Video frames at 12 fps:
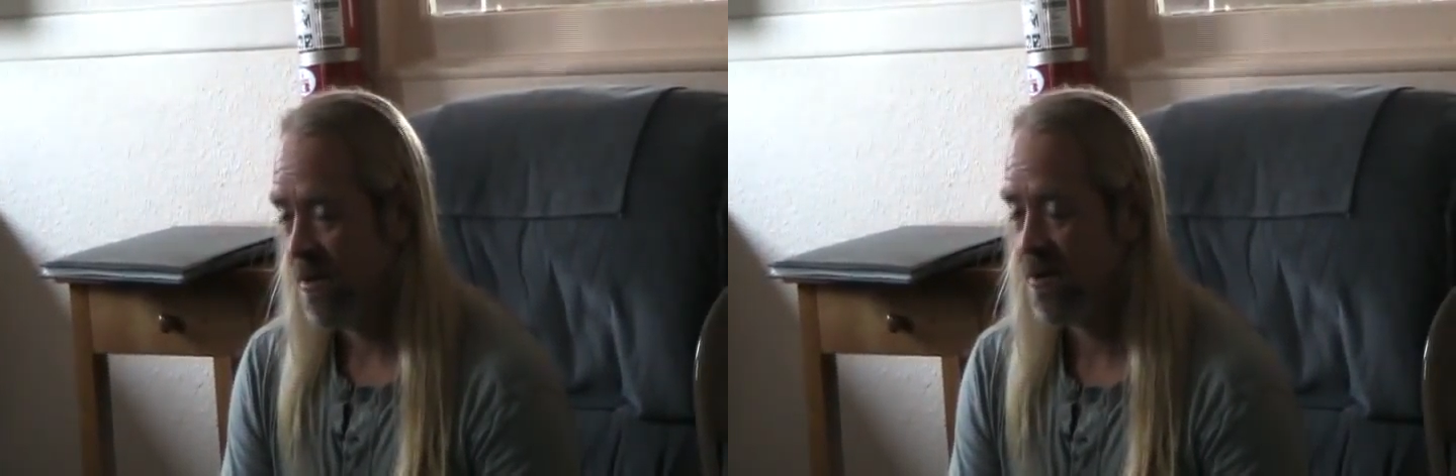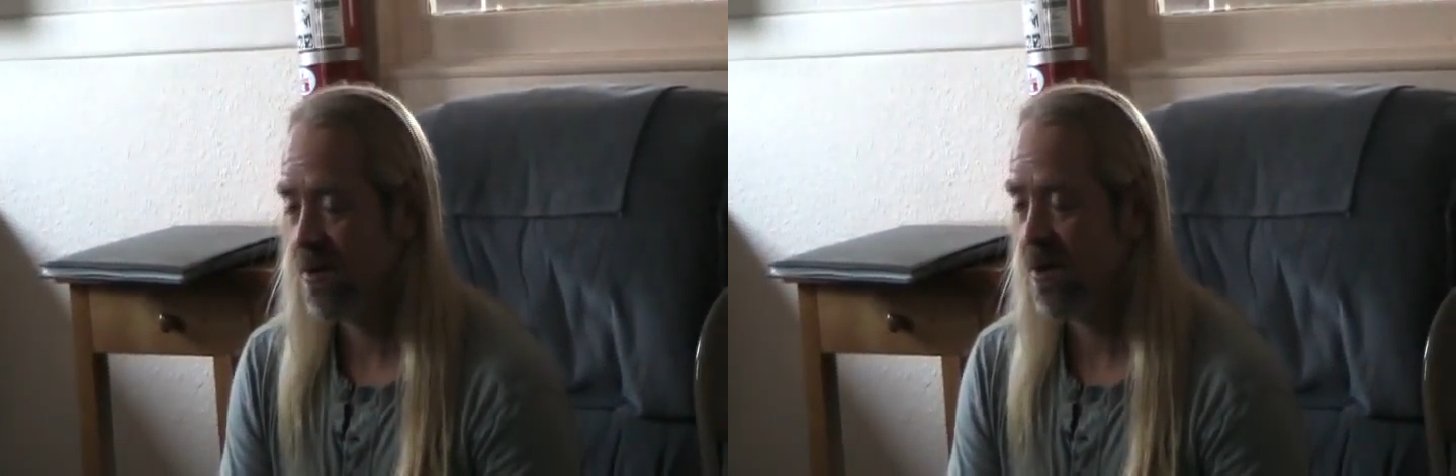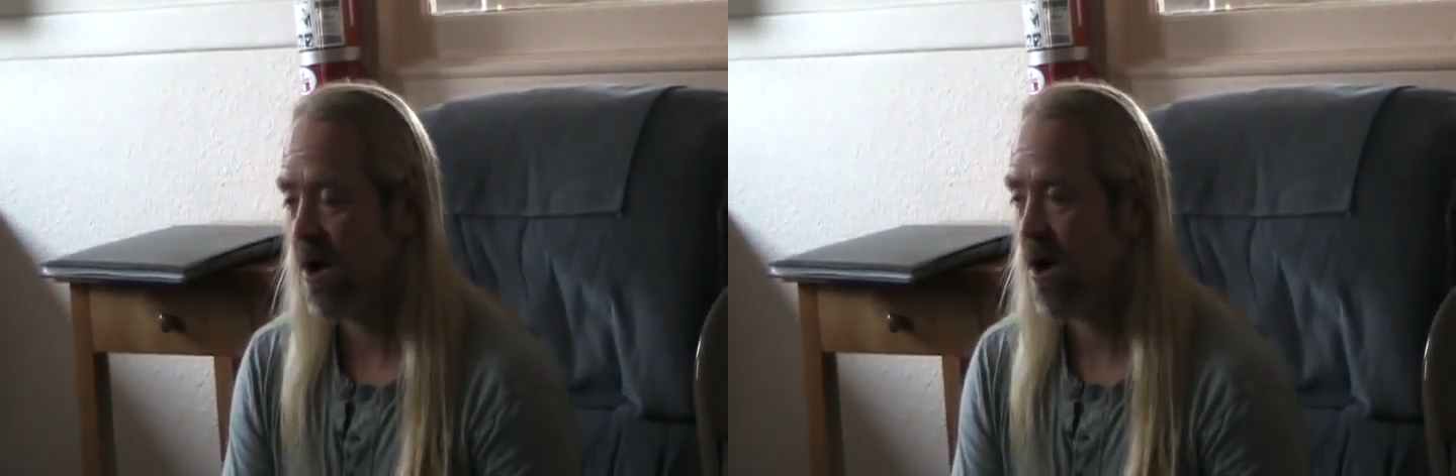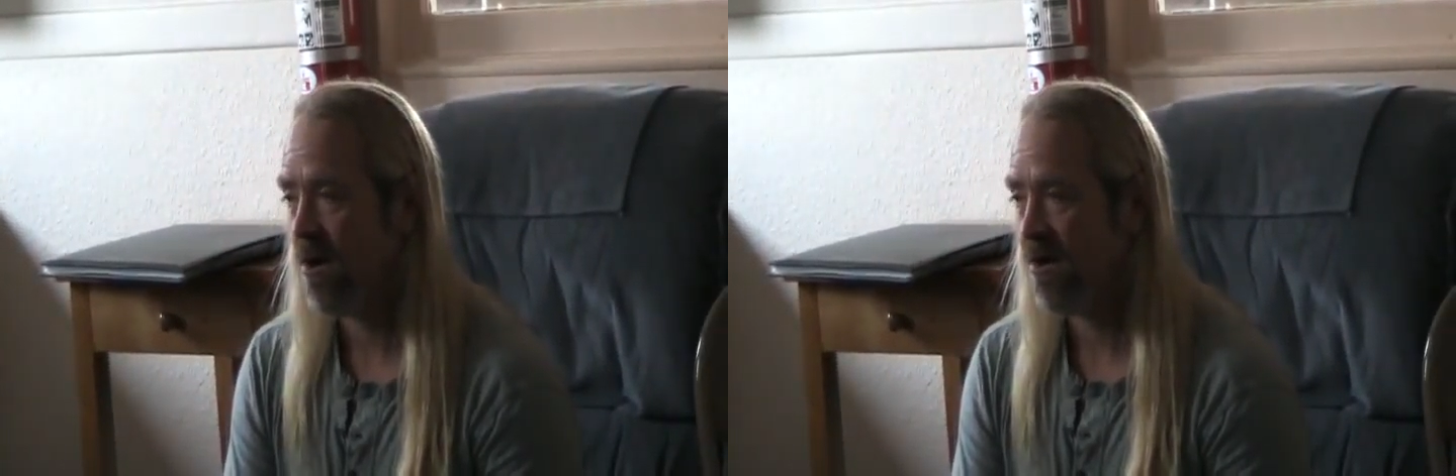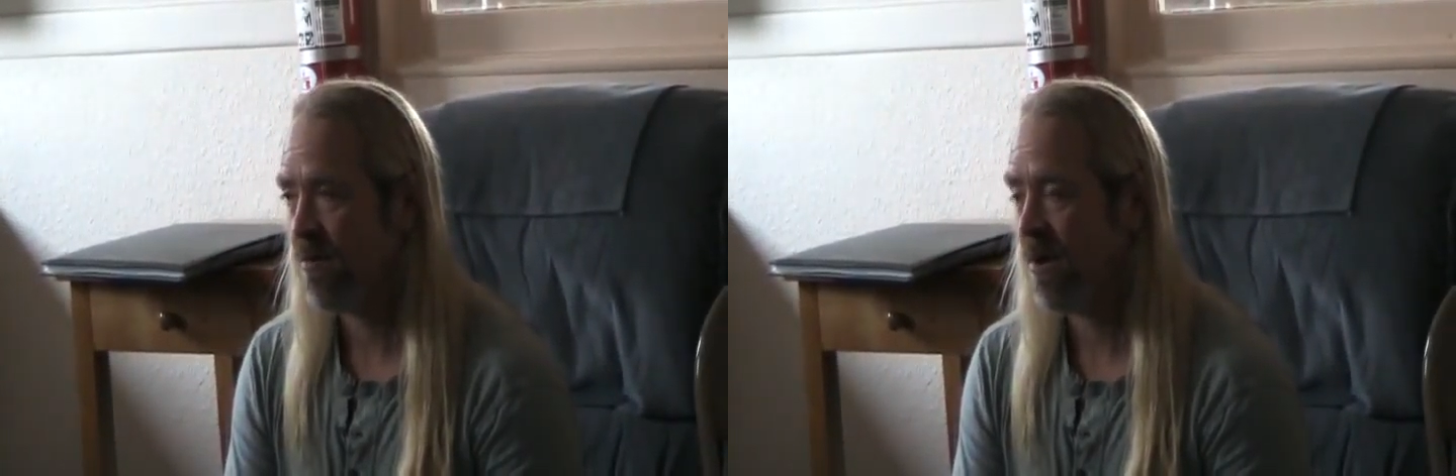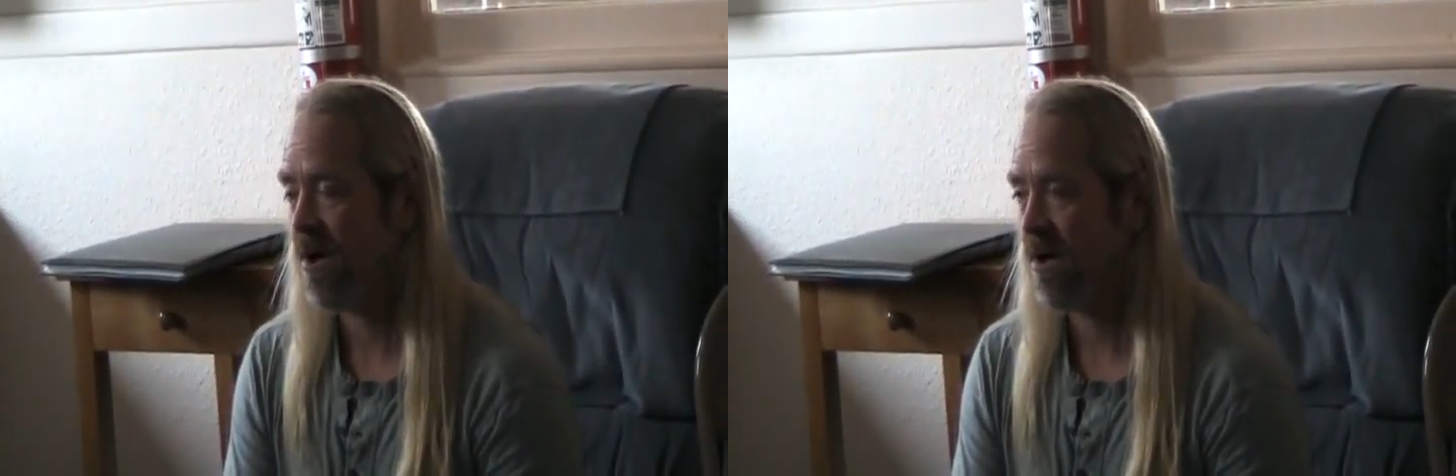This is the
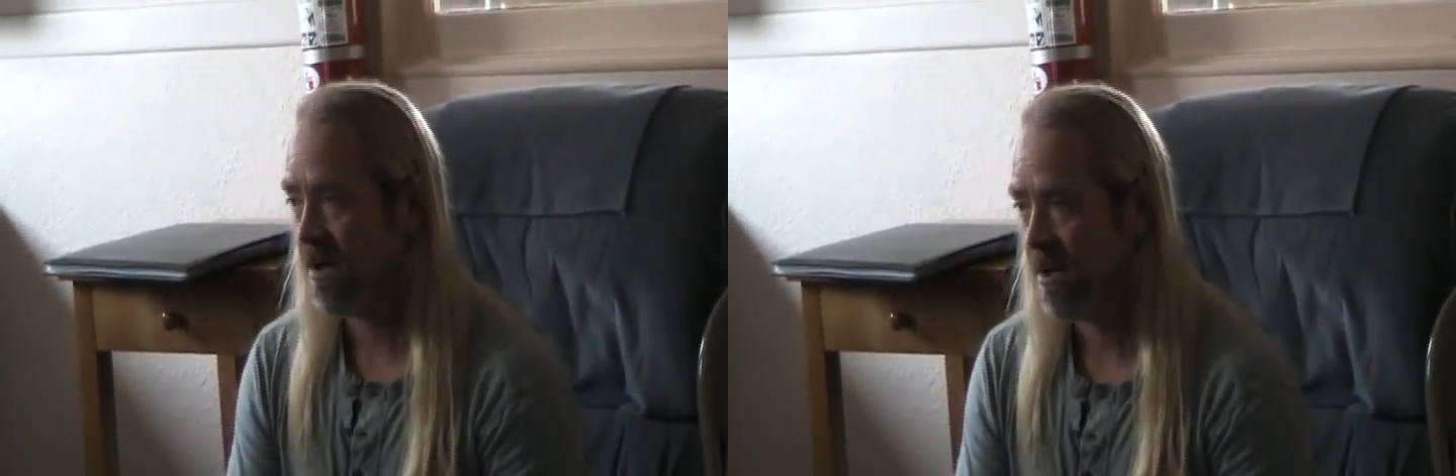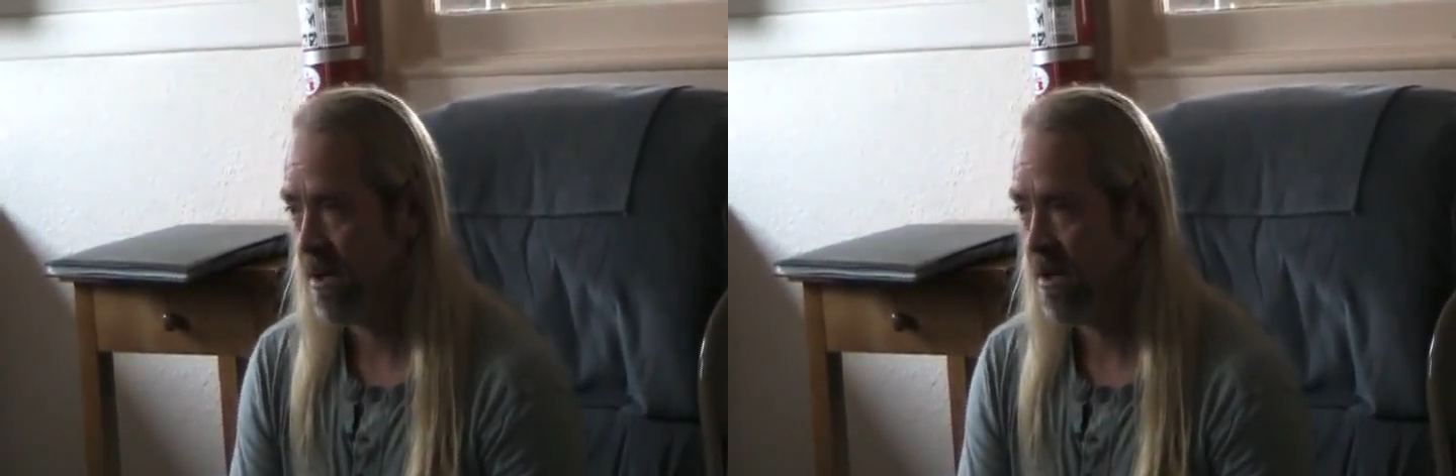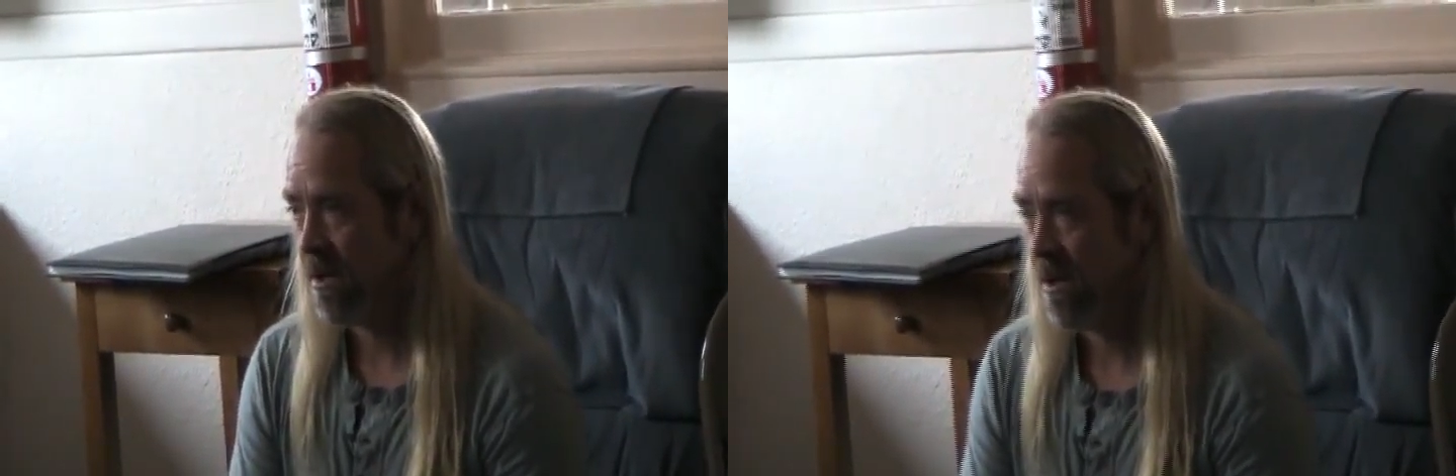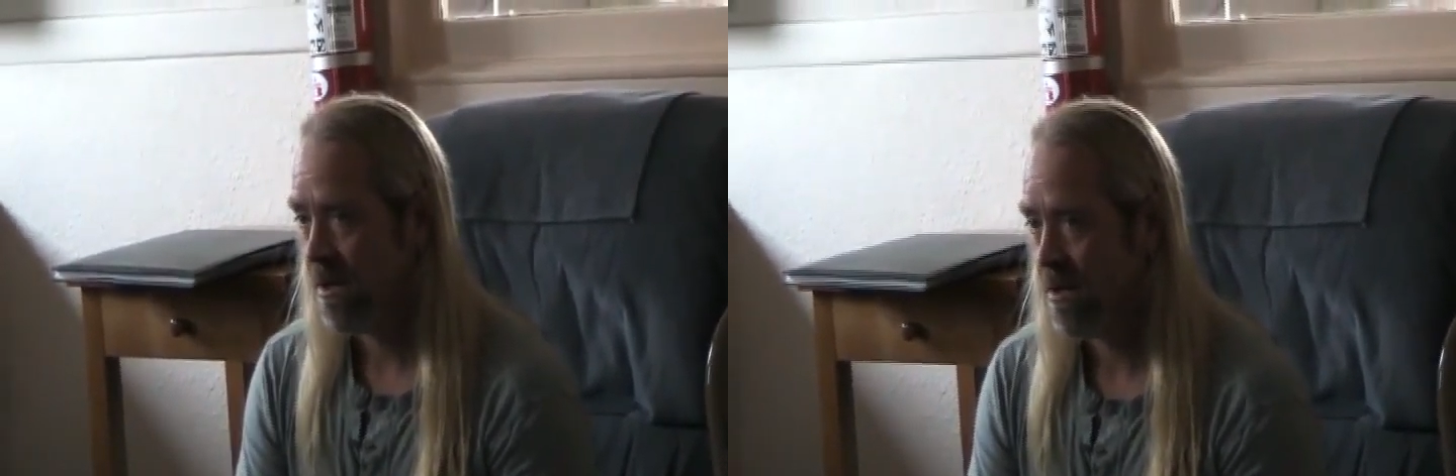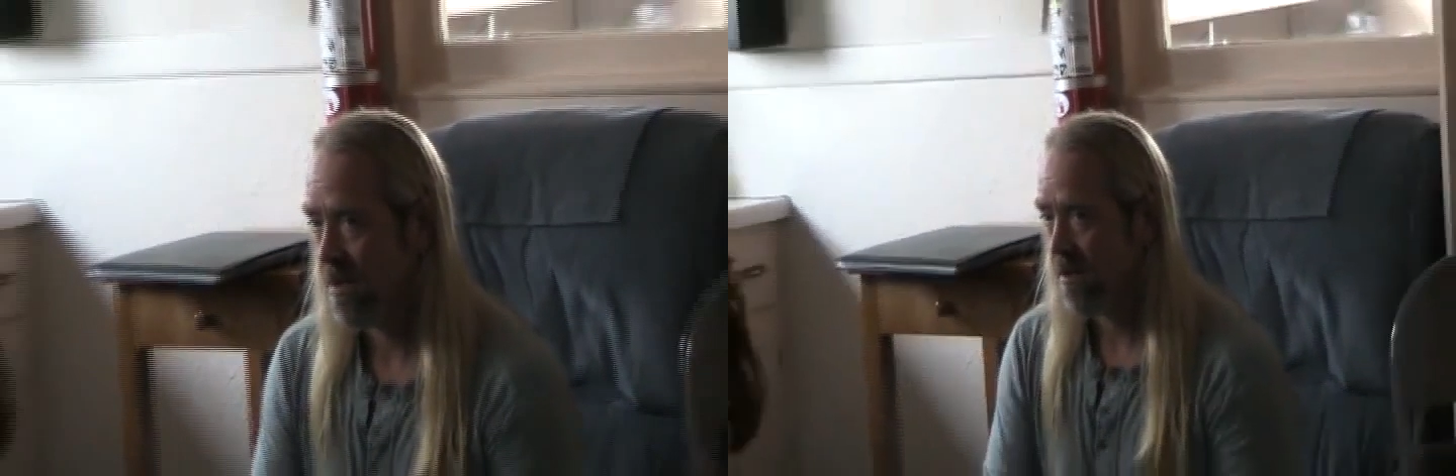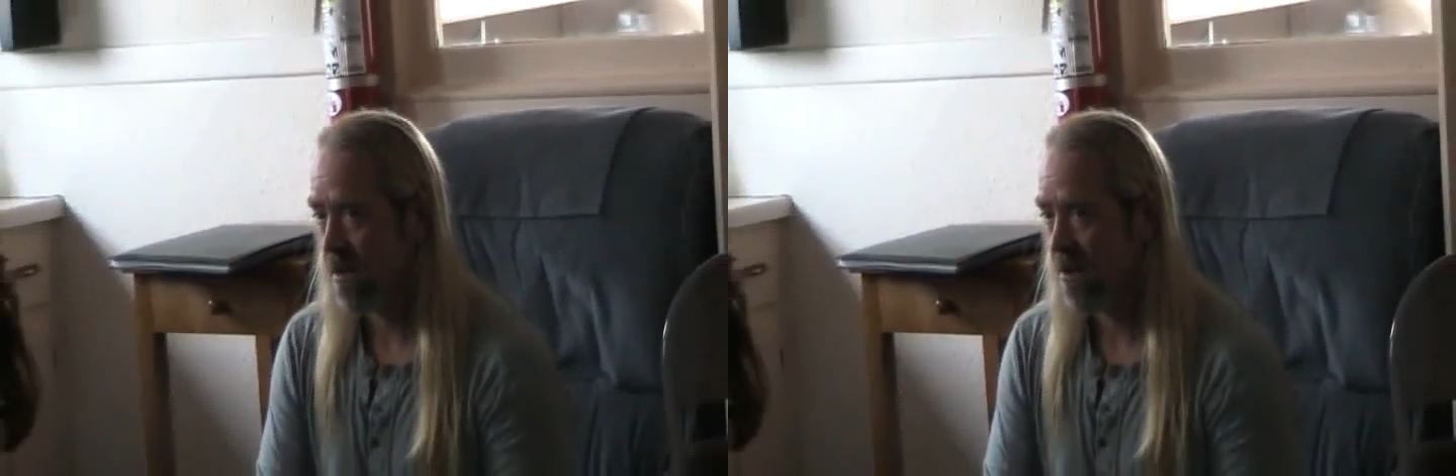hardest part
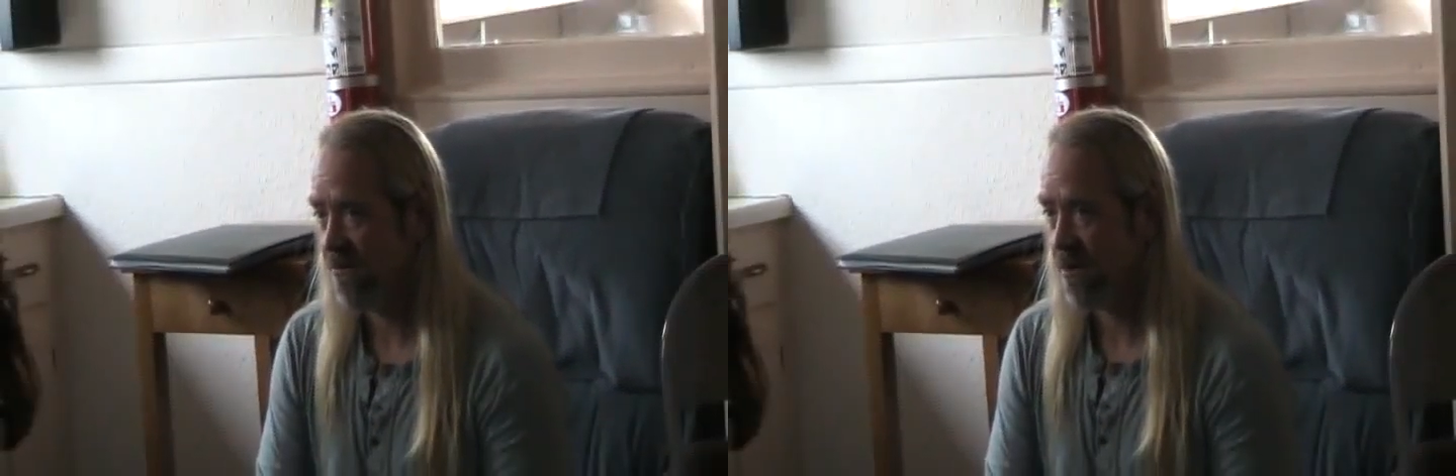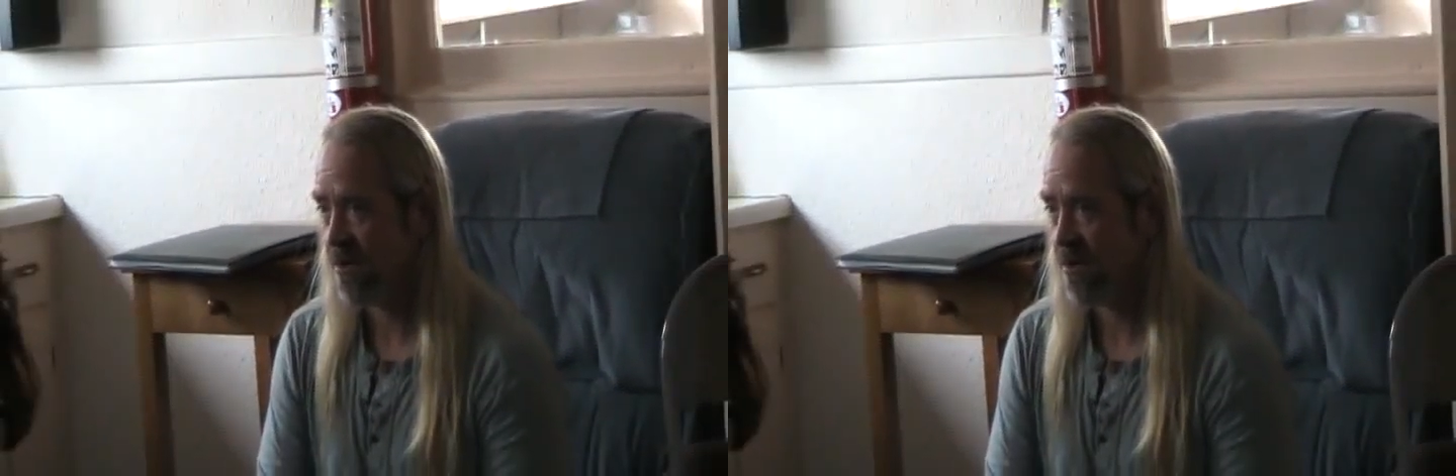of